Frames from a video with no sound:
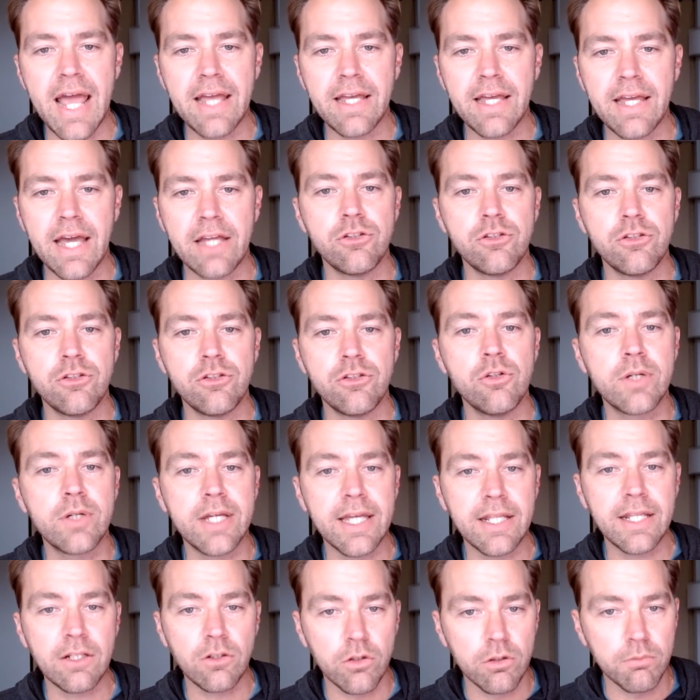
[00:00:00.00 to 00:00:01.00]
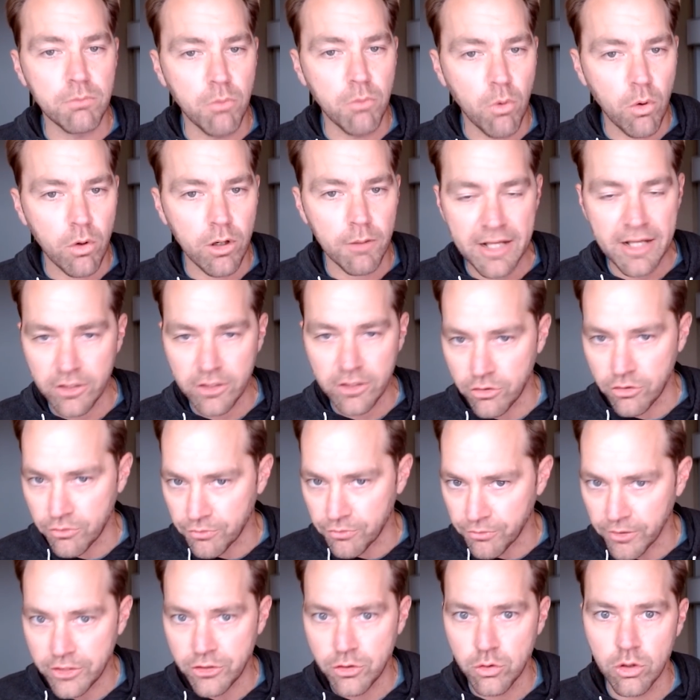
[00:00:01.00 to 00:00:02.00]
And you can learn more about this free
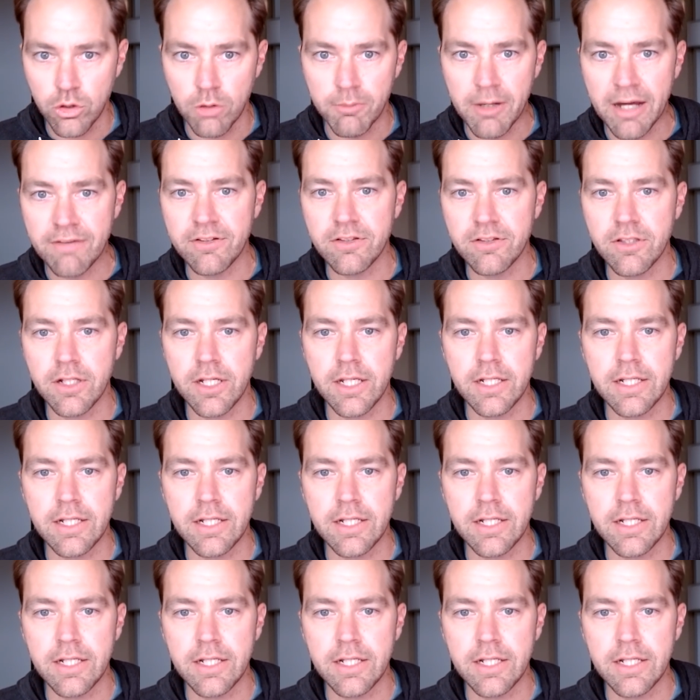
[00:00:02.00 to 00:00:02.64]
tool by visiting